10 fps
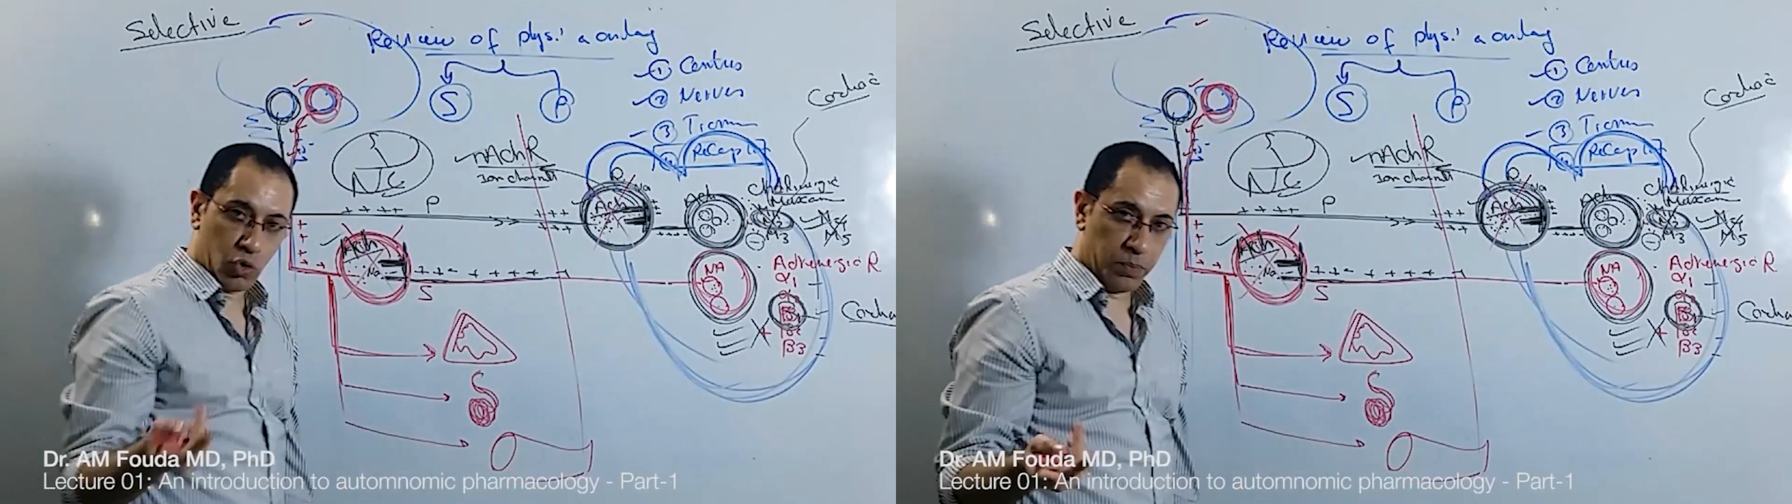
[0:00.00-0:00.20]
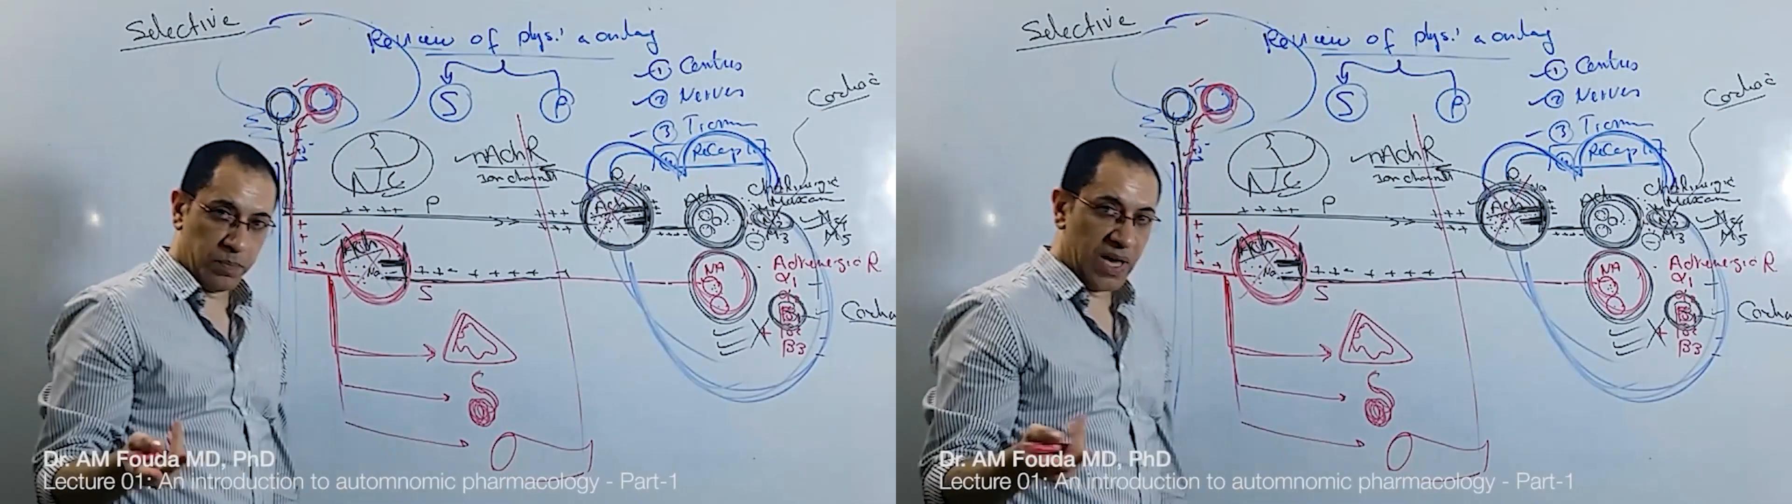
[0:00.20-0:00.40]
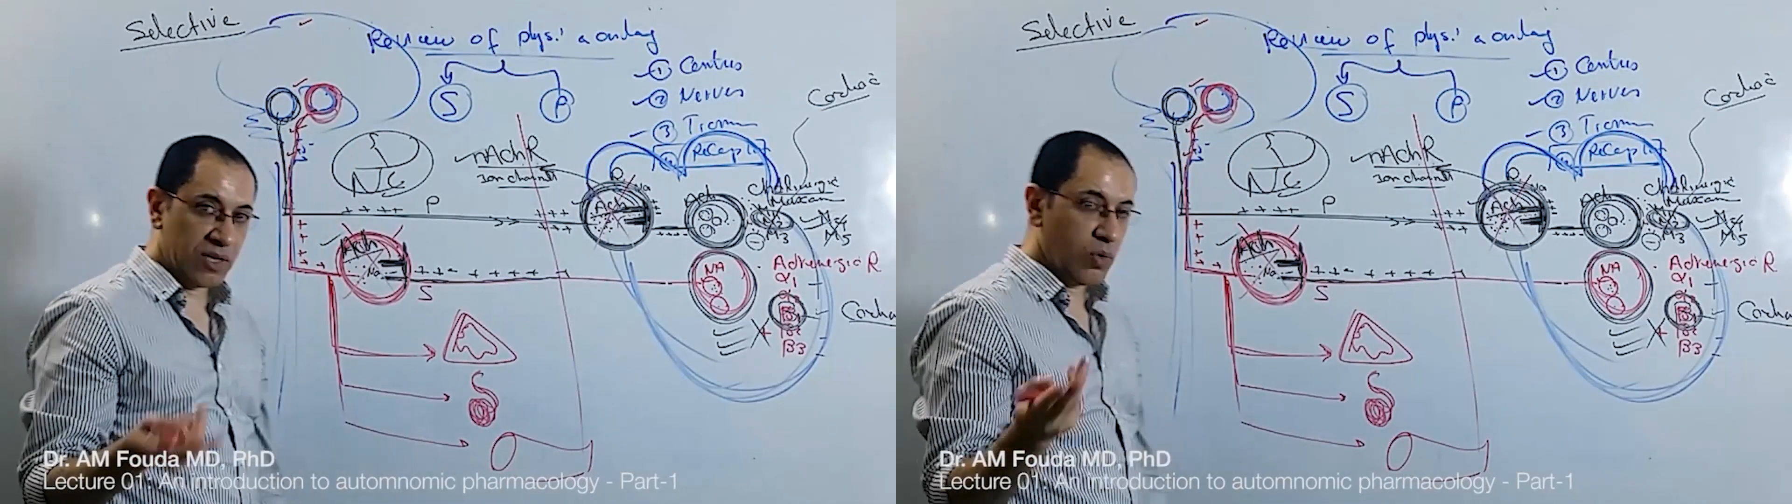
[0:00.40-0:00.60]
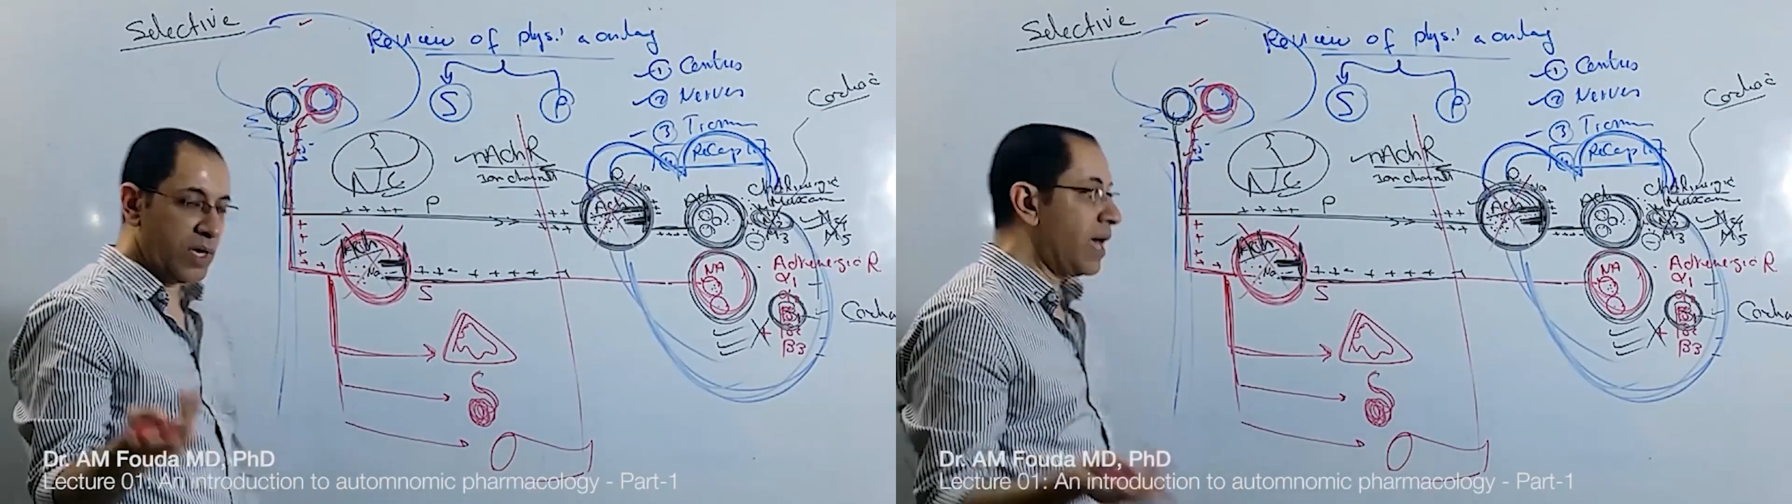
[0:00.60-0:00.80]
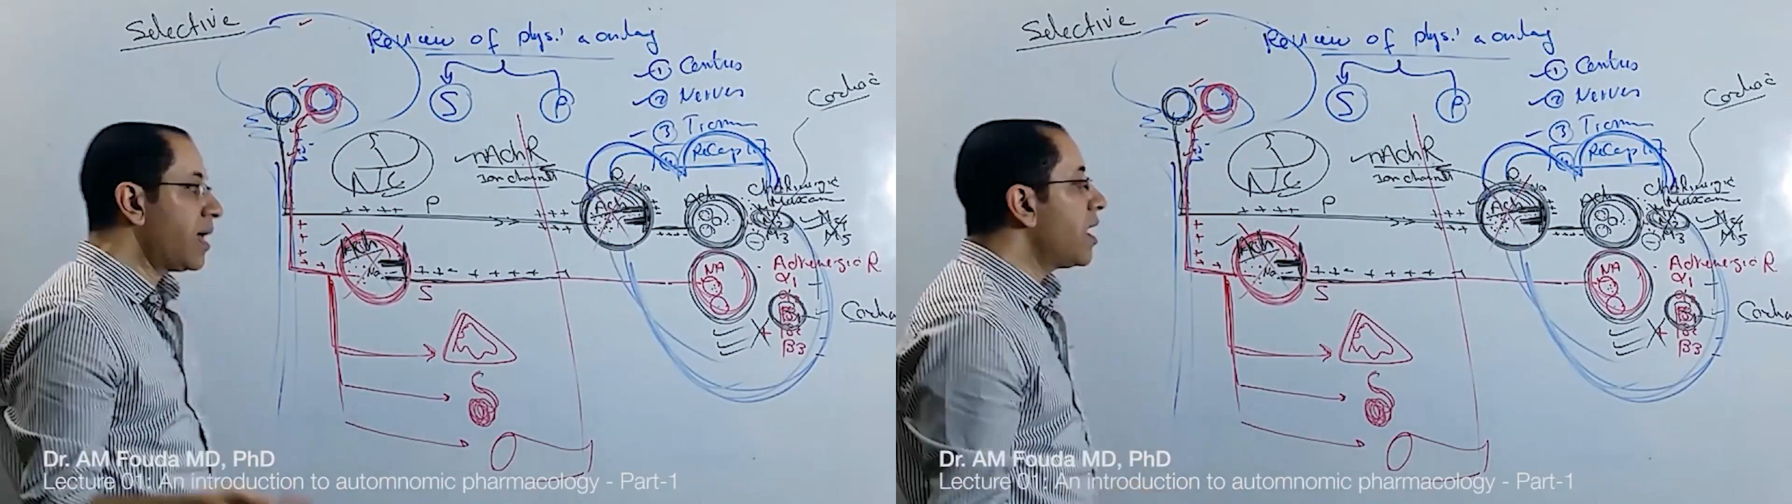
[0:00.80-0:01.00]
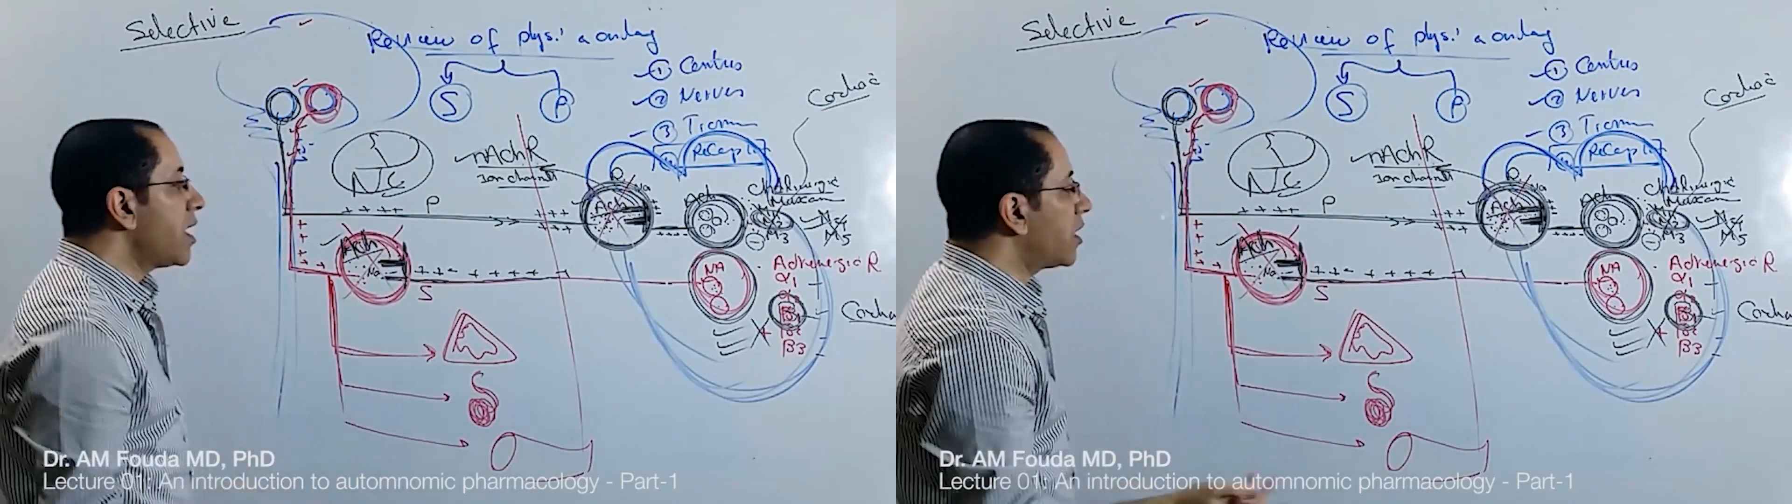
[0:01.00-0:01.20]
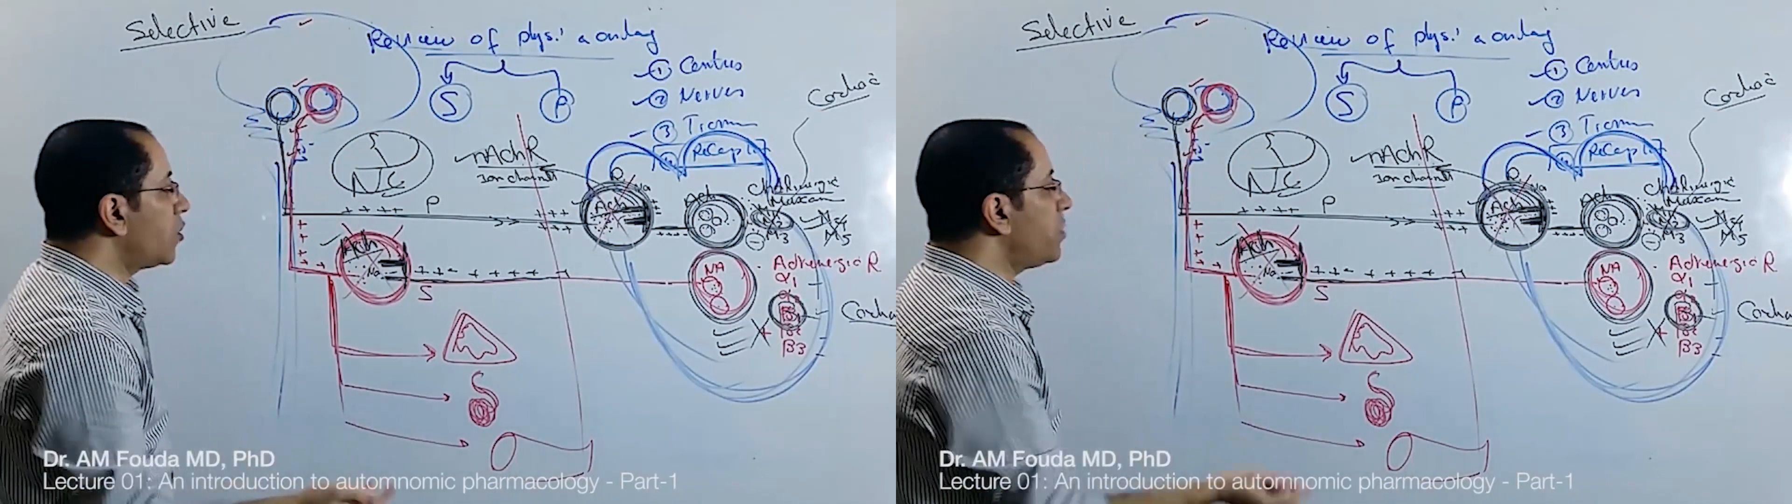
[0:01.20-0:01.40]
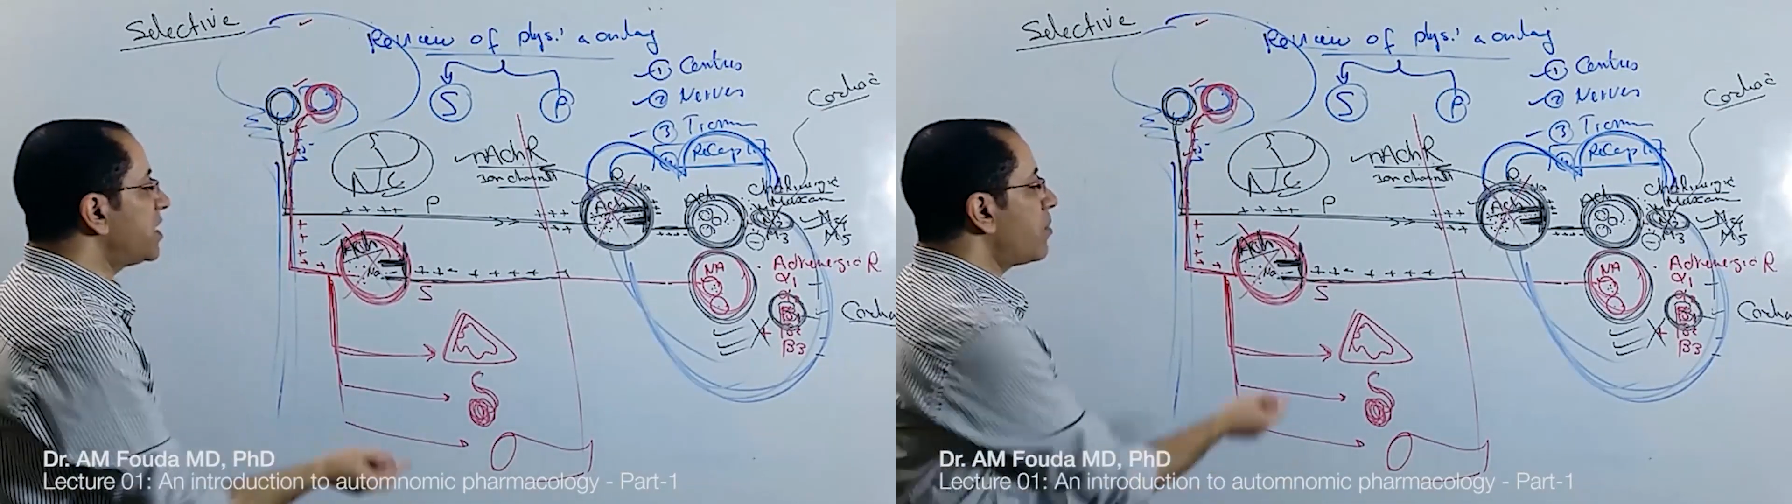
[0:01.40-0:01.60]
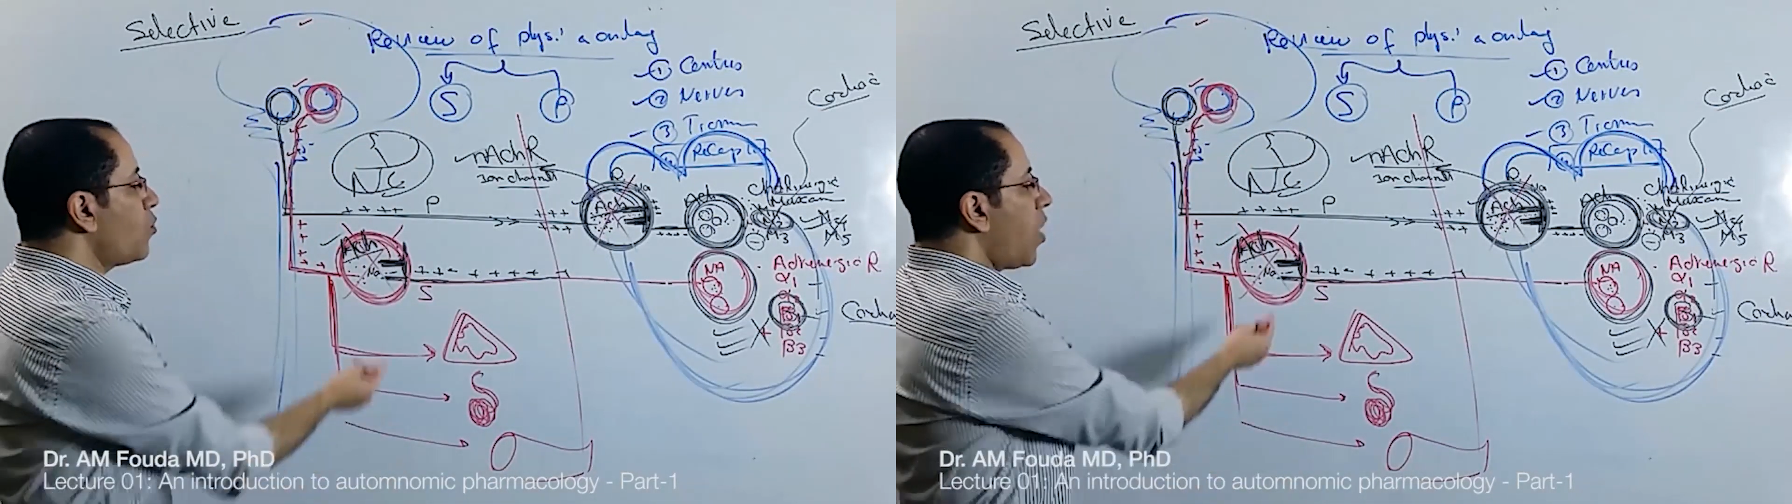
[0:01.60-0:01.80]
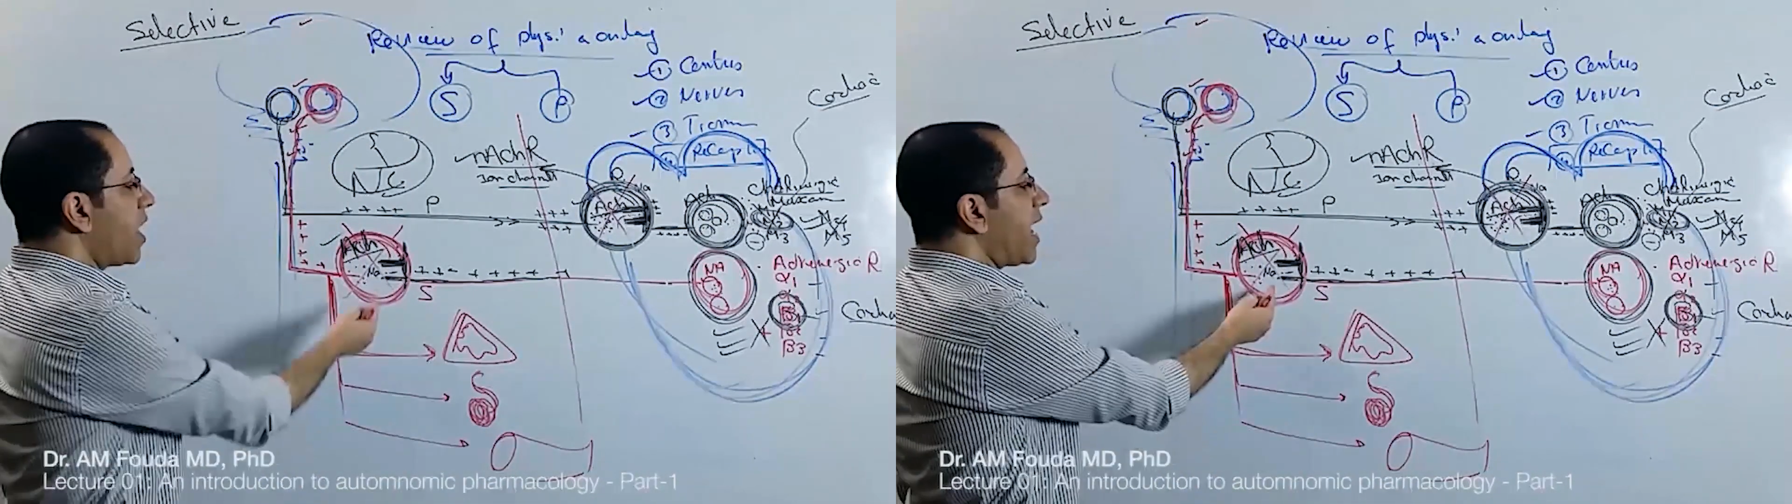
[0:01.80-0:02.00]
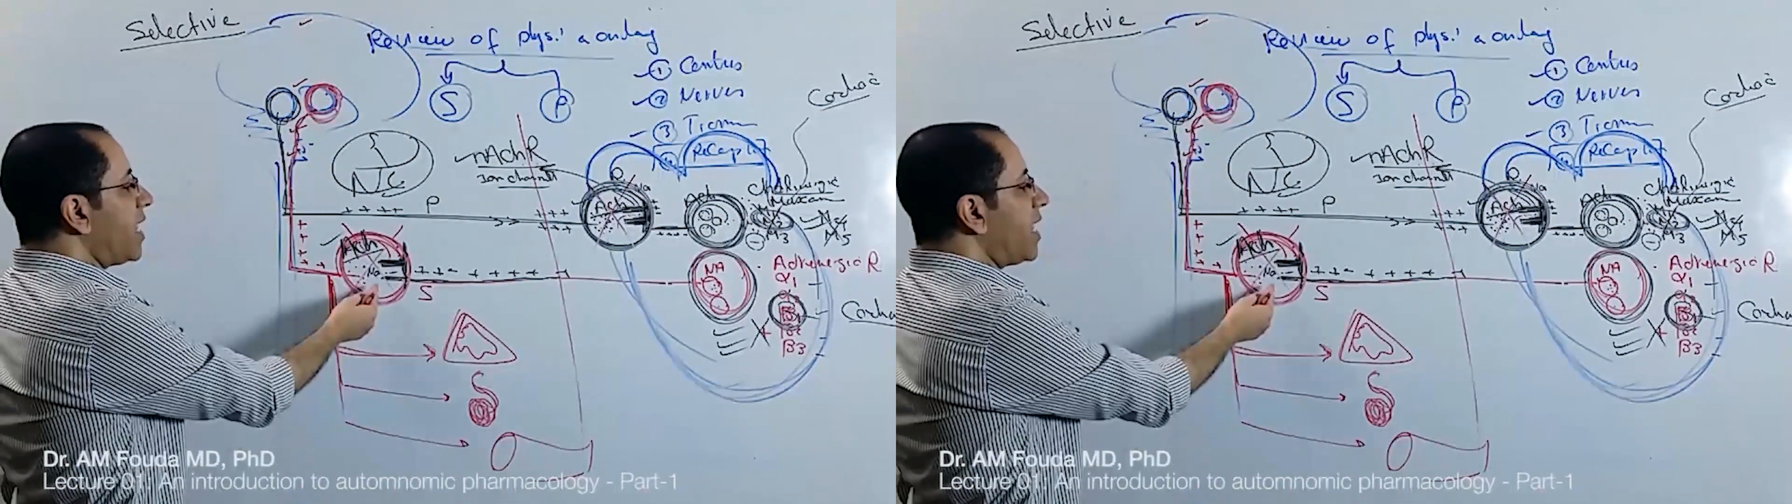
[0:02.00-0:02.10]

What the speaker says: and this is a complex effect